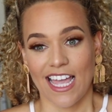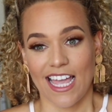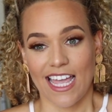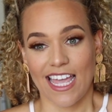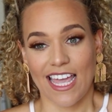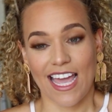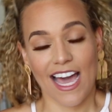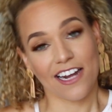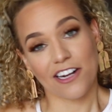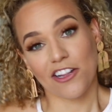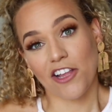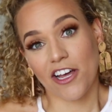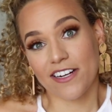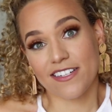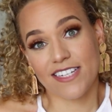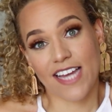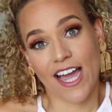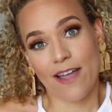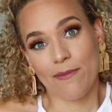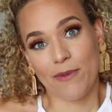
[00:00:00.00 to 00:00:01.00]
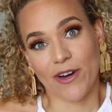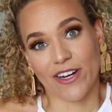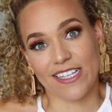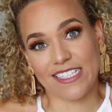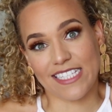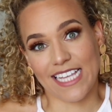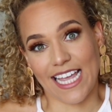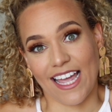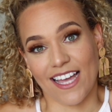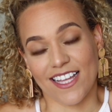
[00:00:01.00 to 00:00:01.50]
he had a lot of time on
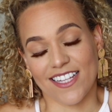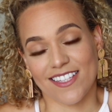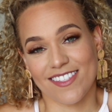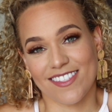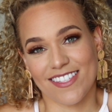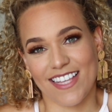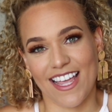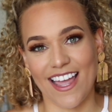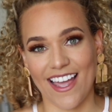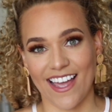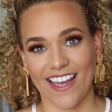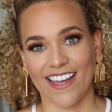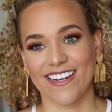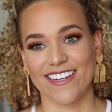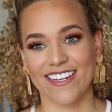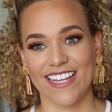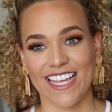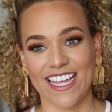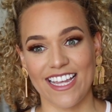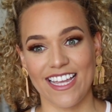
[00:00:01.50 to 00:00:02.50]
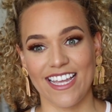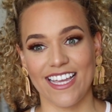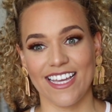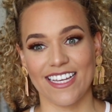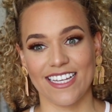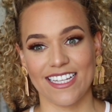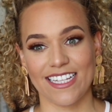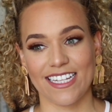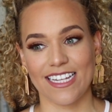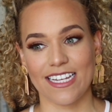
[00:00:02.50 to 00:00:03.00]
his hands. And
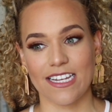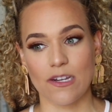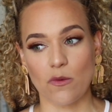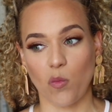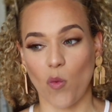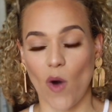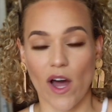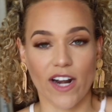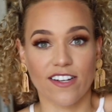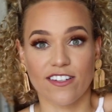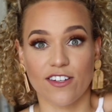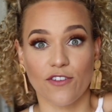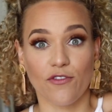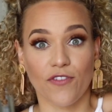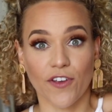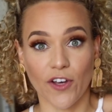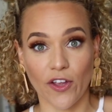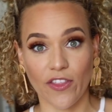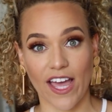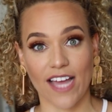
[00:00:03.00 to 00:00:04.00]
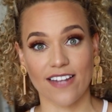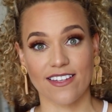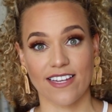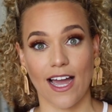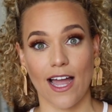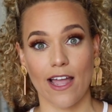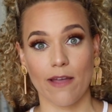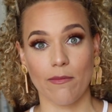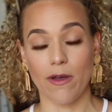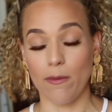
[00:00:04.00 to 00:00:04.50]
he wanted to fill that
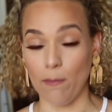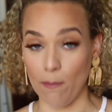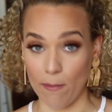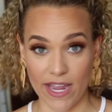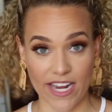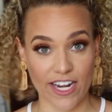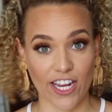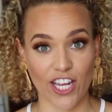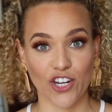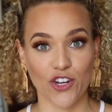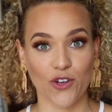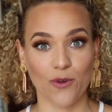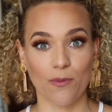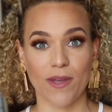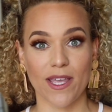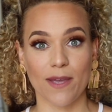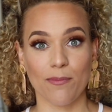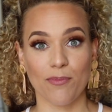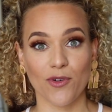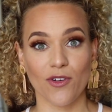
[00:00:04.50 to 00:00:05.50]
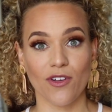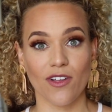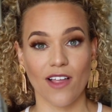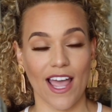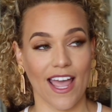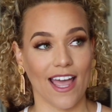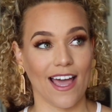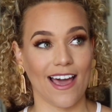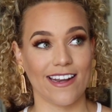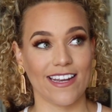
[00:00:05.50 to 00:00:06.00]
time meeting new people
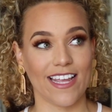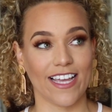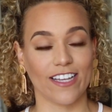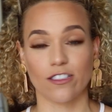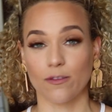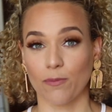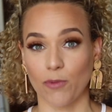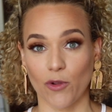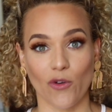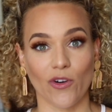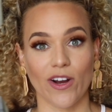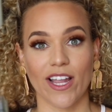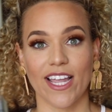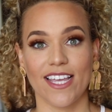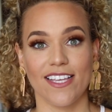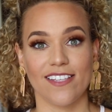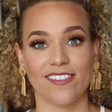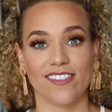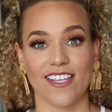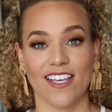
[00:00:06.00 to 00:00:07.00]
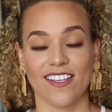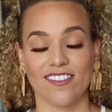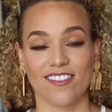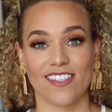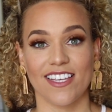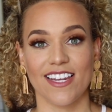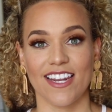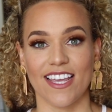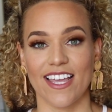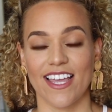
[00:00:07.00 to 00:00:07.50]
and exploring his
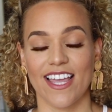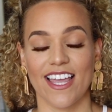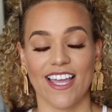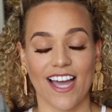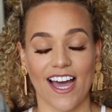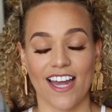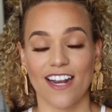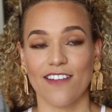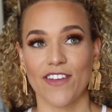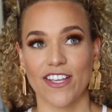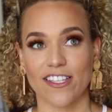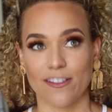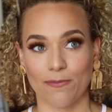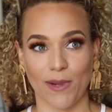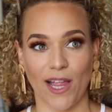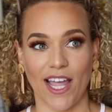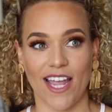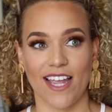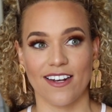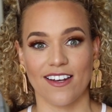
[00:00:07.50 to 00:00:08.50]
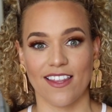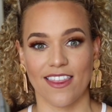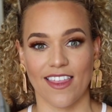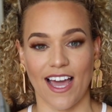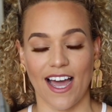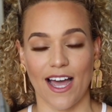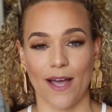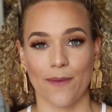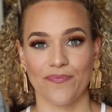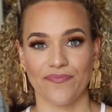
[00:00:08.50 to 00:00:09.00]
city. He kind of explained
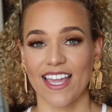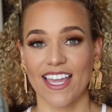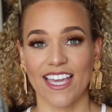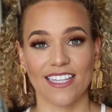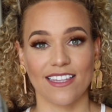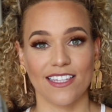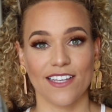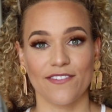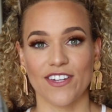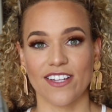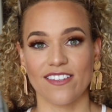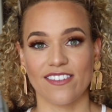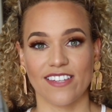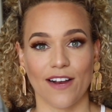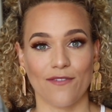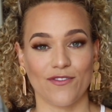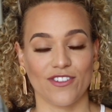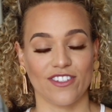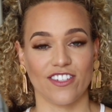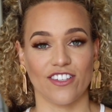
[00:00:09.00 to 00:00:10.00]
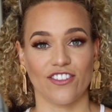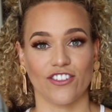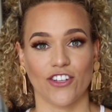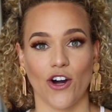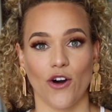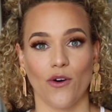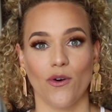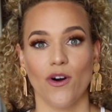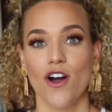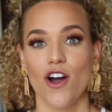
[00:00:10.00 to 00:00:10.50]
that he had lived in San
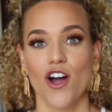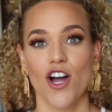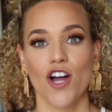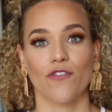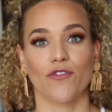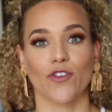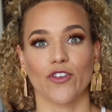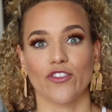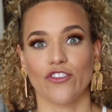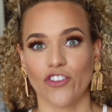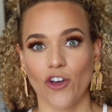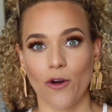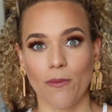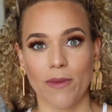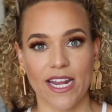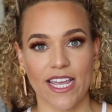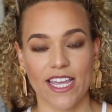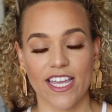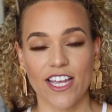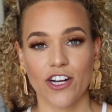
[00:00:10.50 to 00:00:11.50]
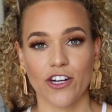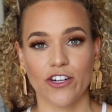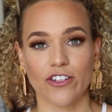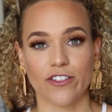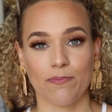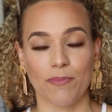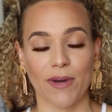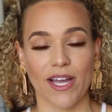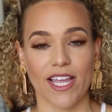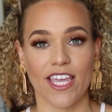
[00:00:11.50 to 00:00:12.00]
Francisco for so many
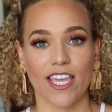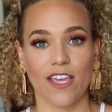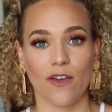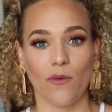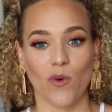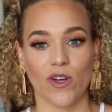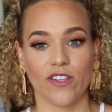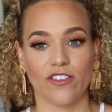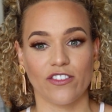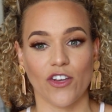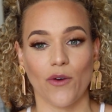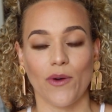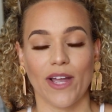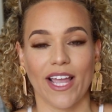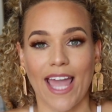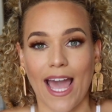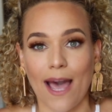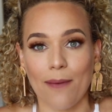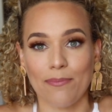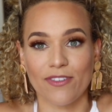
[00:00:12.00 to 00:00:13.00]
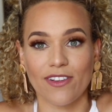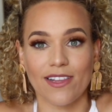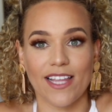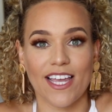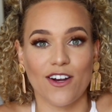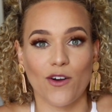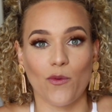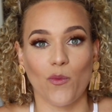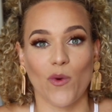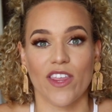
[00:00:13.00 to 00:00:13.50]
years, but he was so
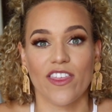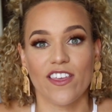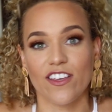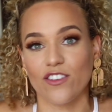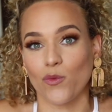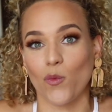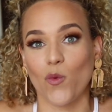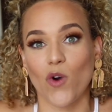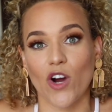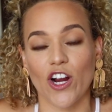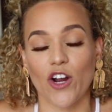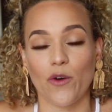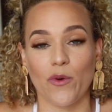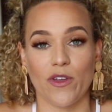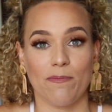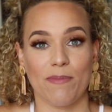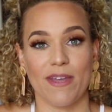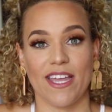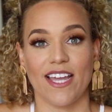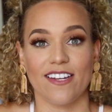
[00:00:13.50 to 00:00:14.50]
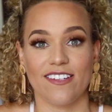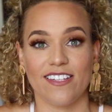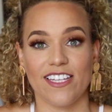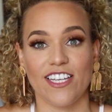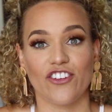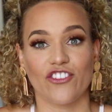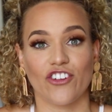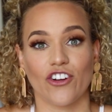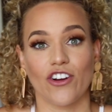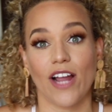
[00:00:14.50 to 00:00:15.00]
encapsulated with his work, with being a
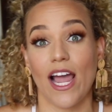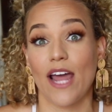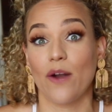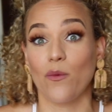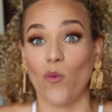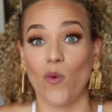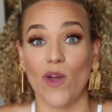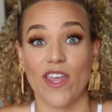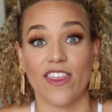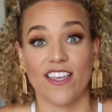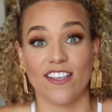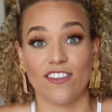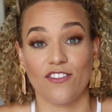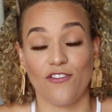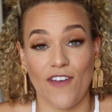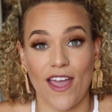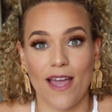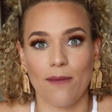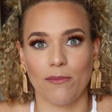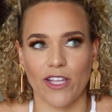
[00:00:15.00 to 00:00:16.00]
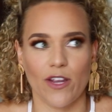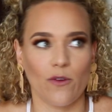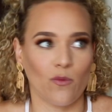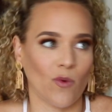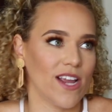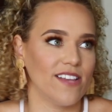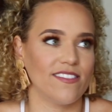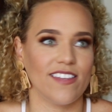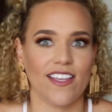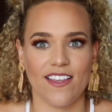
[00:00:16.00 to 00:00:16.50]
teacher, and with his family,
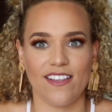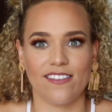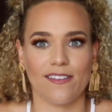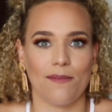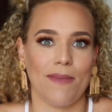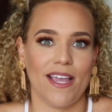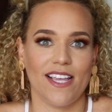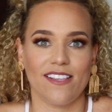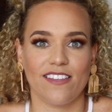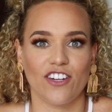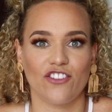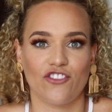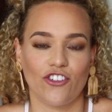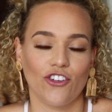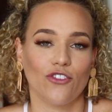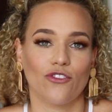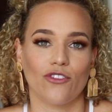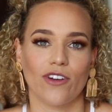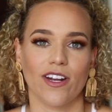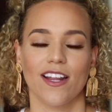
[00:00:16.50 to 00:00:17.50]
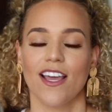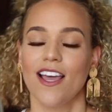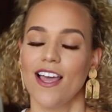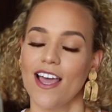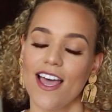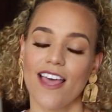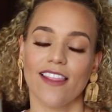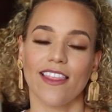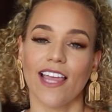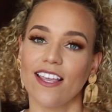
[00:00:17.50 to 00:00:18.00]
raising these amazing children,
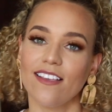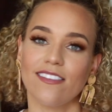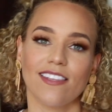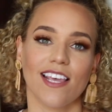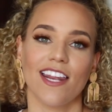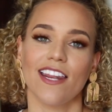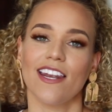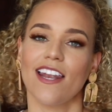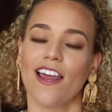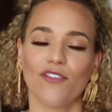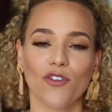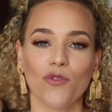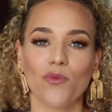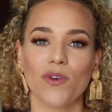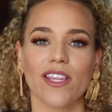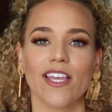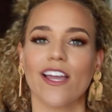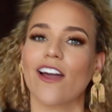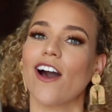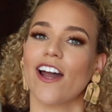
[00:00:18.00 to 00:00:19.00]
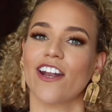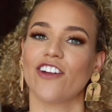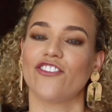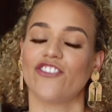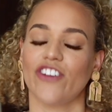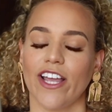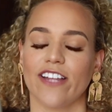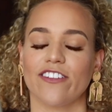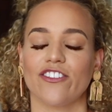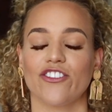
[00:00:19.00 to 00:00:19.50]
that he said he never really got a
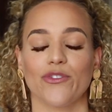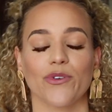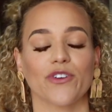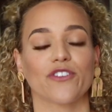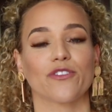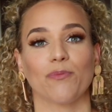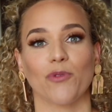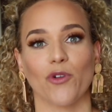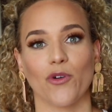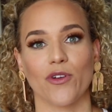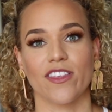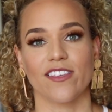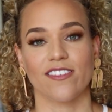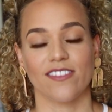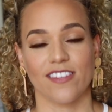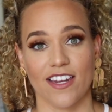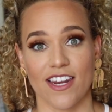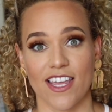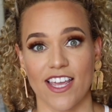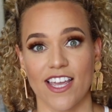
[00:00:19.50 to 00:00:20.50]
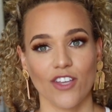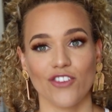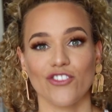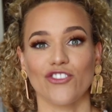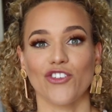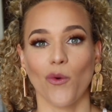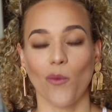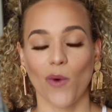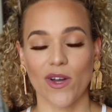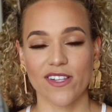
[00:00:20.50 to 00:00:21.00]
chance to explore the city.
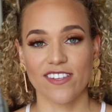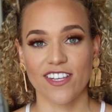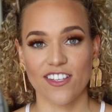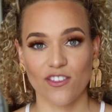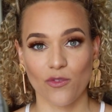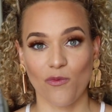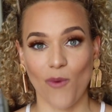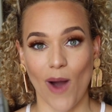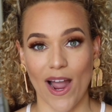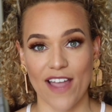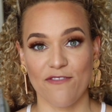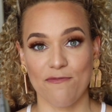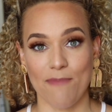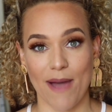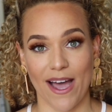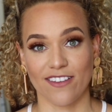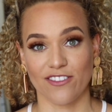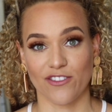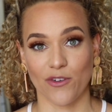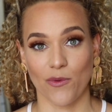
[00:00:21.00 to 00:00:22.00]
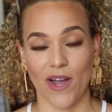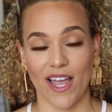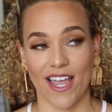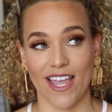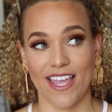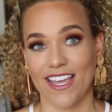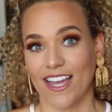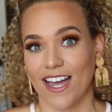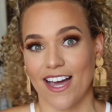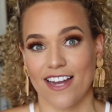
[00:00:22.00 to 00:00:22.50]
So once his wife passed
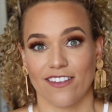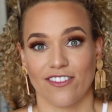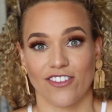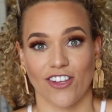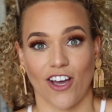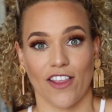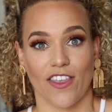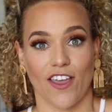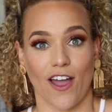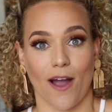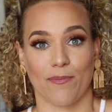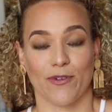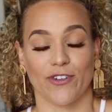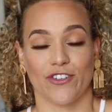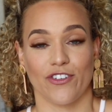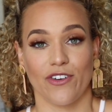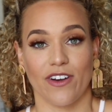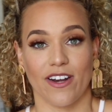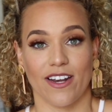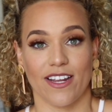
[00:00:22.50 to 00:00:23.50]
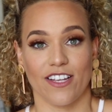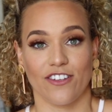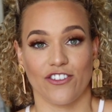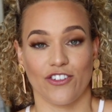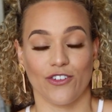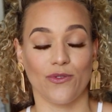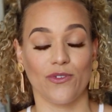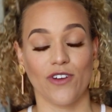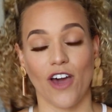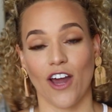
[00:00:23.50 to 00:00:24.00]
away, he kind of saw the opportunity
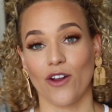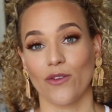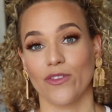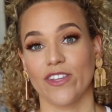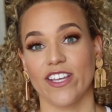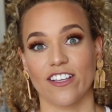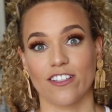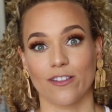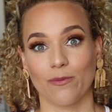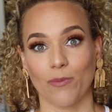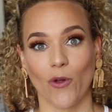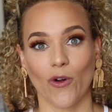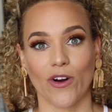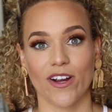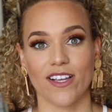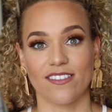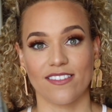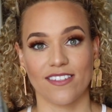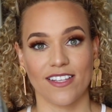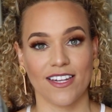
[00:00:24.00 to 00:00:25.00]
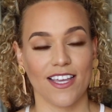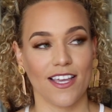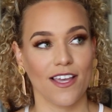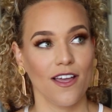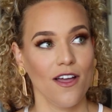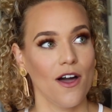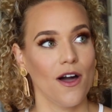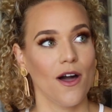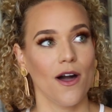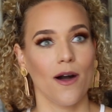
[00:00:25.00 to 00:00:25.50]
to not only explore his
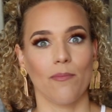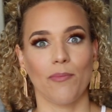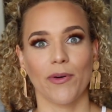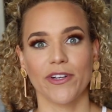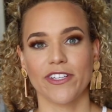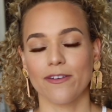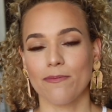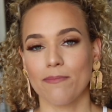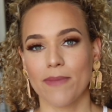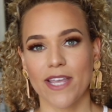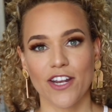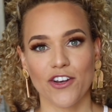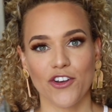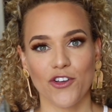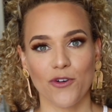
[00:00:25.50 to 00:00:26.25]
city, but to meet